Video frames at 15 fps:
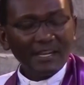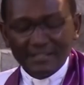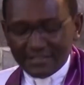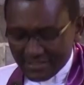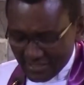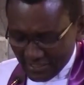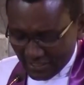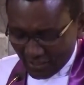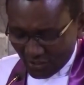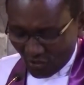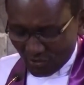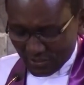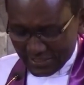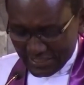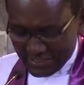and seek
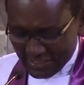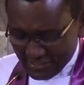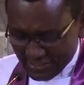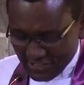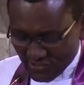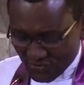God and his